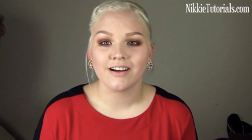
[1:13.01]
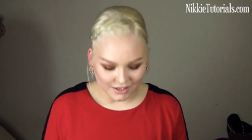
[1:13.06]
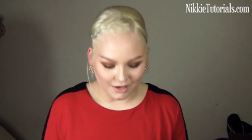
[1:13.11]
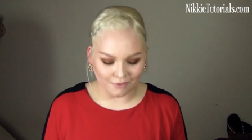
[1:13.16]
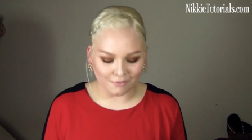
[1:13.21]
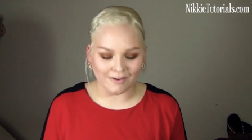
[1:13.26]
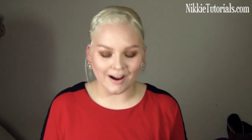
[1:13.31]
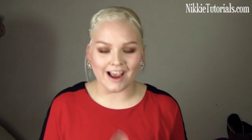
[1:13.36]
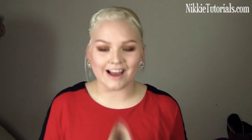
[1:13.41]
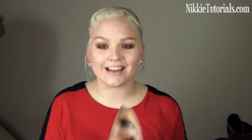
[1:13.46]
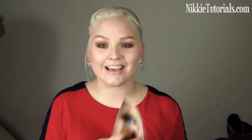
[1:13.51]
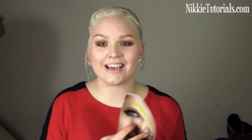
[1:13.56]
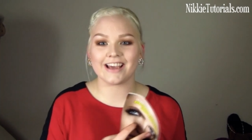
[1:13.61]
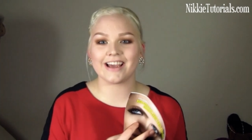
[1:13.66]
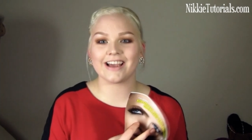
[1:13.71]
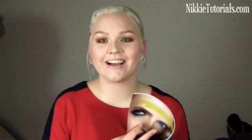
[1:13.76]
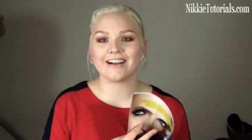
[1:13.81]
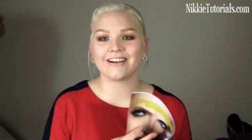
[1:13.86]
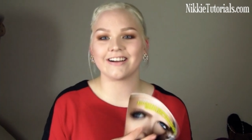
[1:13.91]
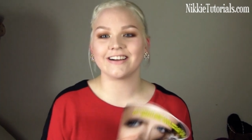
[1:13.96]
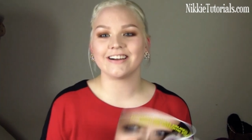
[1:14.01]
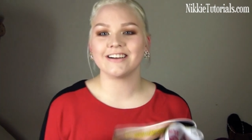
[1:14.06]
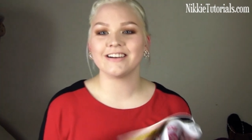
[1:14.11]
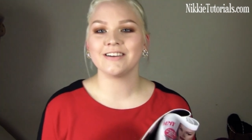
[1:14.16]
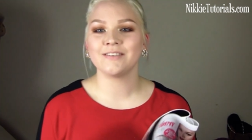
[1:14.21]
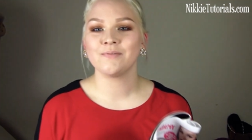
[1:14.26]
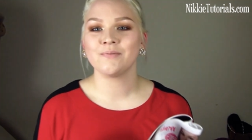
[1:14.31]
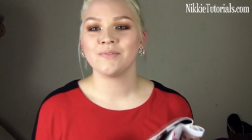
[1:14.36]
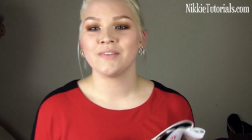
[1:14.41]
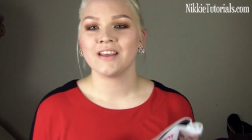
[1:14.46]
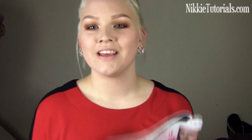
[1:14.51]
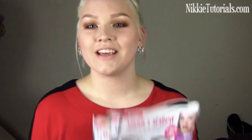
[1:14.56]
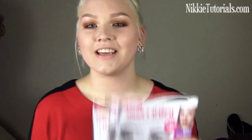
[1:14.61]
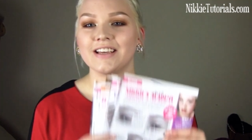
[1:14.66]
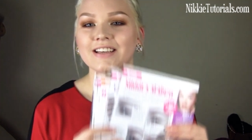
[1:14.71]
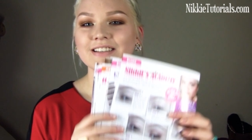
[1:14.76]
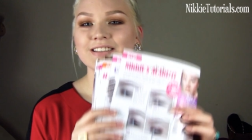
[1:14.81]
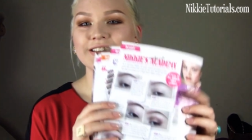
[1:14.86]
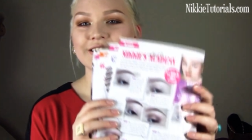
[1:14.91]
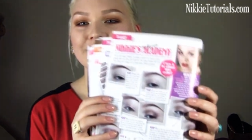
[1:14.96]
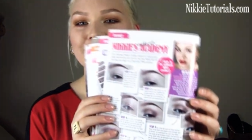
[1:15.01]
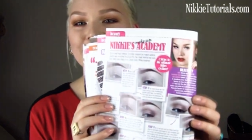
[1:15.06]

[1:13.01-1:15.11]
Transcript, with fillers: So right here is